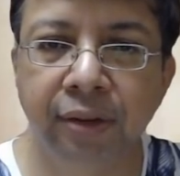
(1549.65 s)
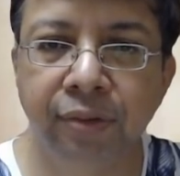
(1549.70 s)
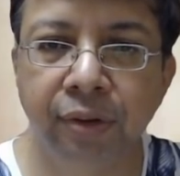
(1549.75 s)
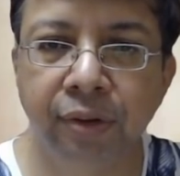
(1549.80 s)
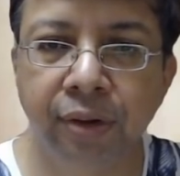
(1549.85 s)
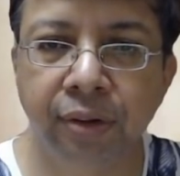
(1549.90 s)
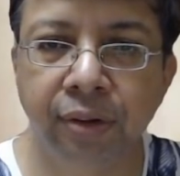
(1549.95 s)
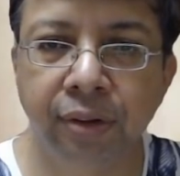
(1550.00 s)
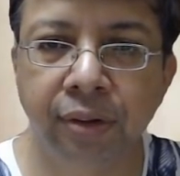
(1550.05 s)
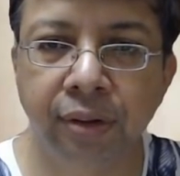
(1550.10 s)
If
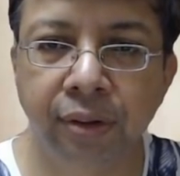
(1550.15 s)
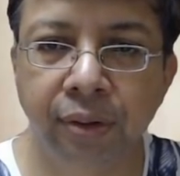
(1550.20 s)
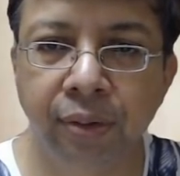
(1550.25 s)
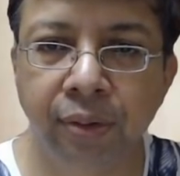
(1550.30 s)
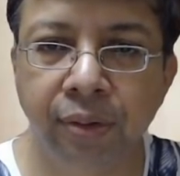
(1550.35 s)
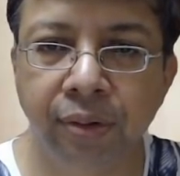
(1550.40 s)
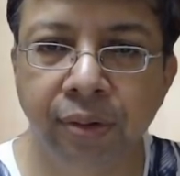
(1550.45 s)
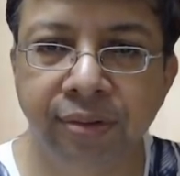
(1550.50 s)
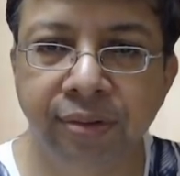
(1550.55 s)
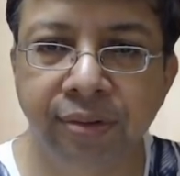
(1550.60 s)
you're
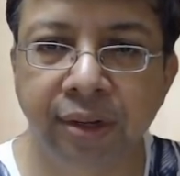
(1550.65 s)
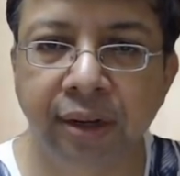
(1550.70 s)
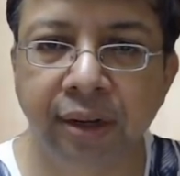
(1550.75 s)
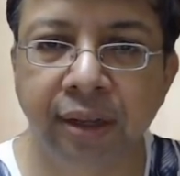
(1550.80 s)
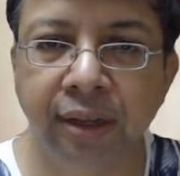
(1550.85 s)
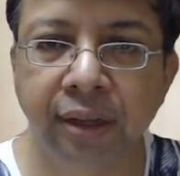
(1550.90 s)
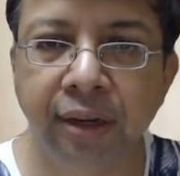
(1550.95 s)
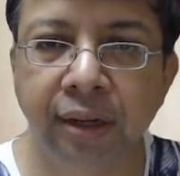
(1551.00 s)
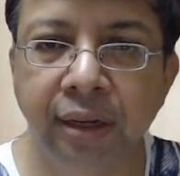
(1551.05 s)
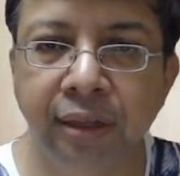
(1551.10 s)

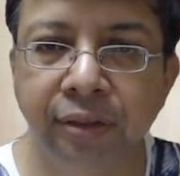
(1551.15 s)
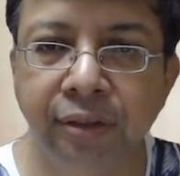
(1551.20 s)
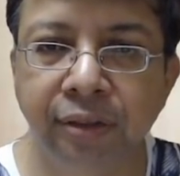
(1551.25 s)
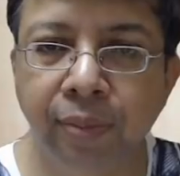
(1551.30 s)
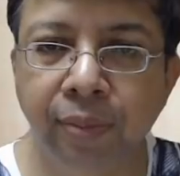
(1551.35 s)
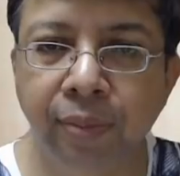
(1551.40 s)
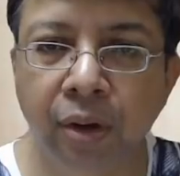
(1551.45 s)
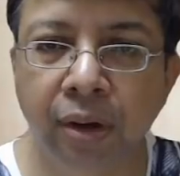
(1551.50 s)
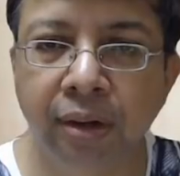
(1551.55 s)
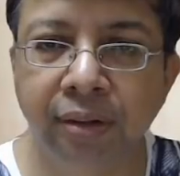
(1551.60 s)
starting really
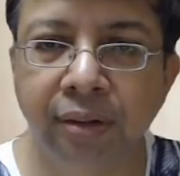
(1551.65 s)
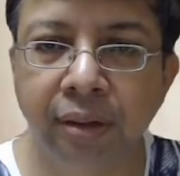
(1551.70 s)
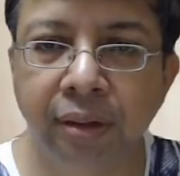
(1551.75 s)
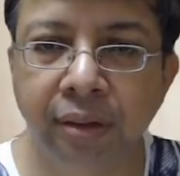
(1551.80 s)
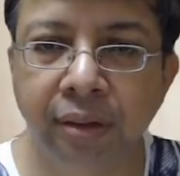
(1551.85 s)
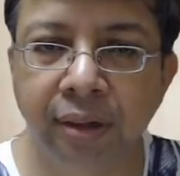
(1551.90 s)
small,